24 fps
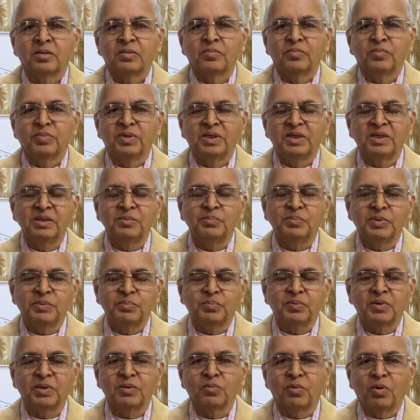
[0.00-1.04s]
Many
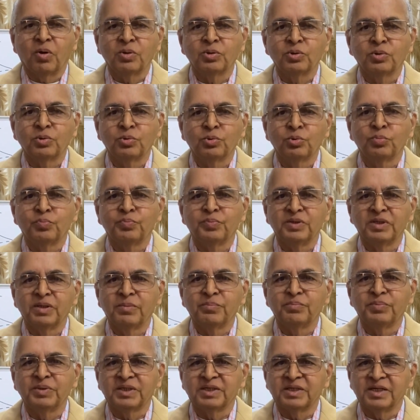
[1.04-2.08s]
people want to do
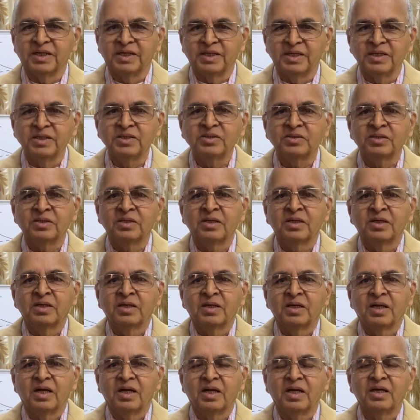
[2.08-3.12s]
PMP trainings
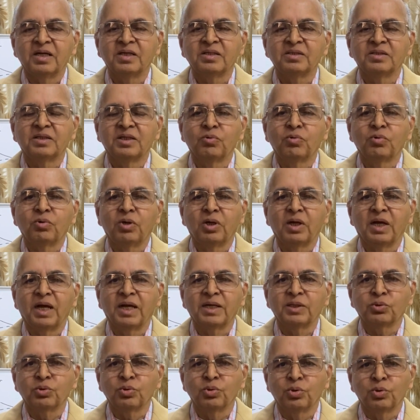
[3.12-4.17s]
and they would like
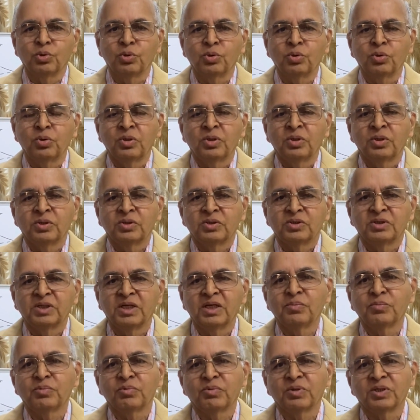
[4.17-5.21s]
to know
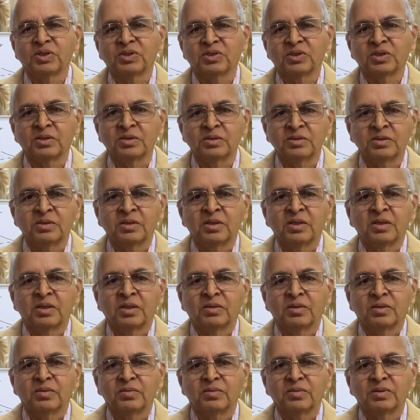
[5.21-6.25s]
same questions,
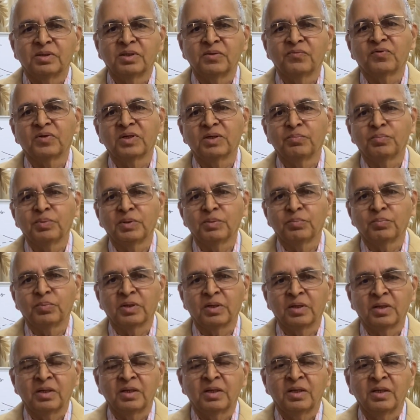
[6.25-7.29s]
different people,
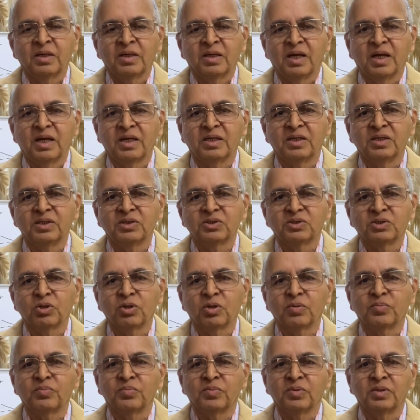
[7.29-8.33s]
and instead
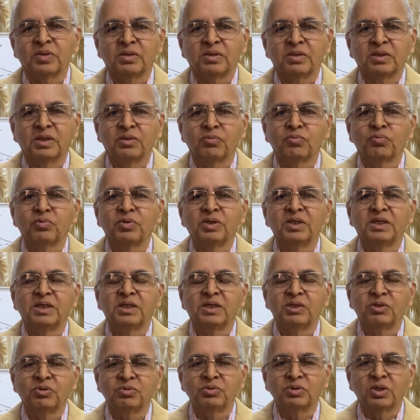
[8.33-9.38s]
of every
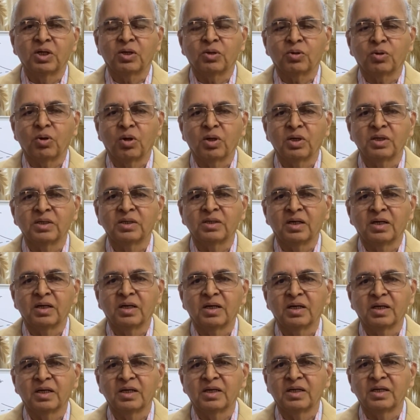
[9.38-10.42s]
individual calling
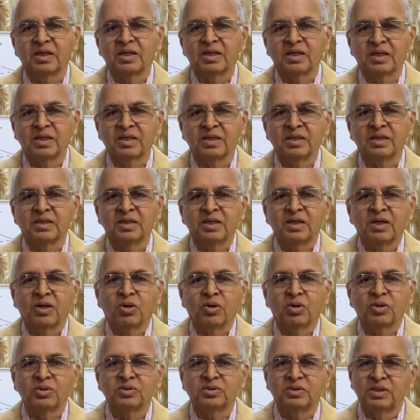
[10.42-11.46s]
again and again
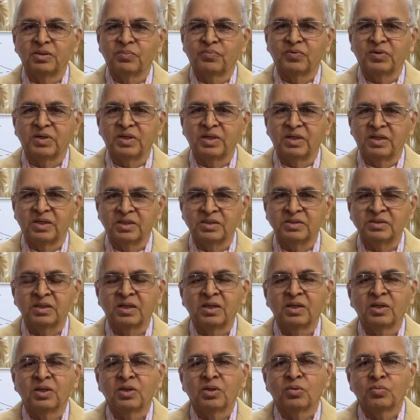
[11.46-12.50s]
on different days,
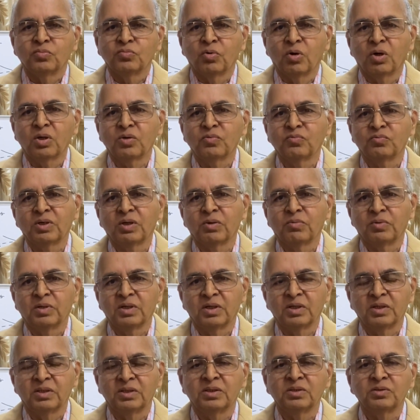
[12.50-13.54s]
what we have
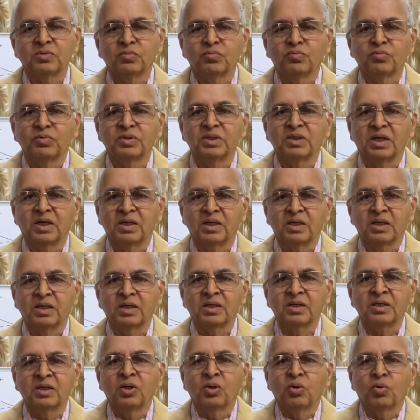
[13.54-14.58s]
done is we conduct
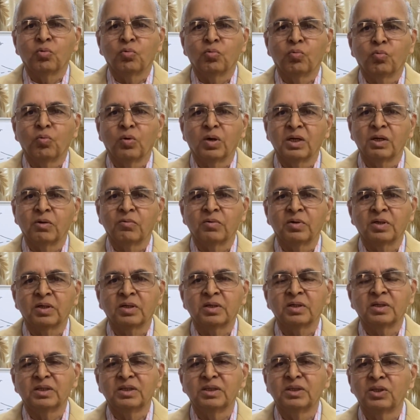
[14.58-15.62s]
1 hour
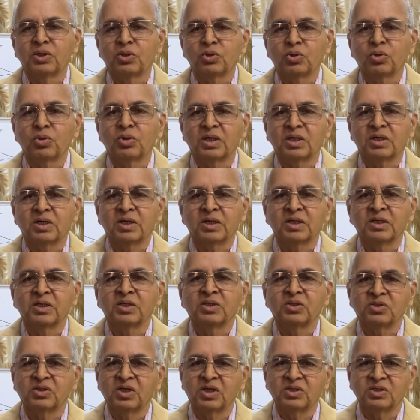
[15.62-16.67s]
introductory
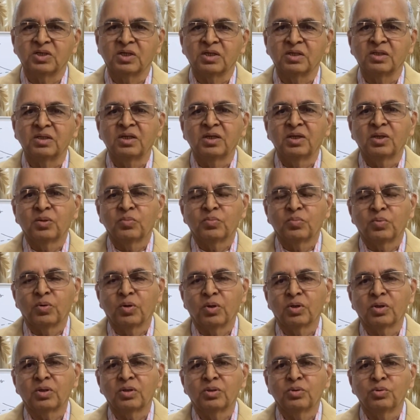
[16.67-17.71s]
session
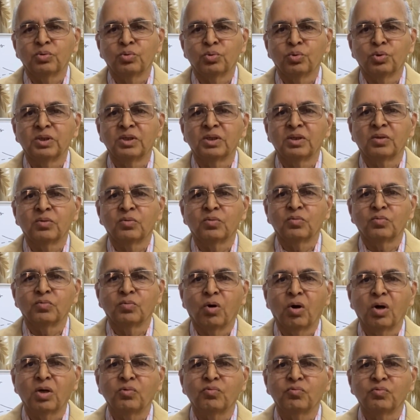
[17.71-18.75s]
for knowing
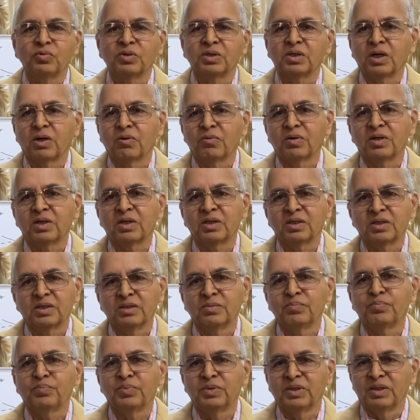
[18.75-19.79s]
what we cover in
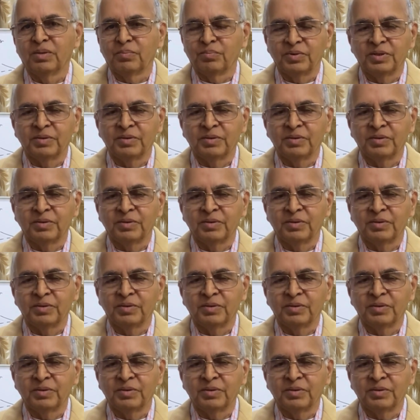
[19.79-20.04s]
PMP.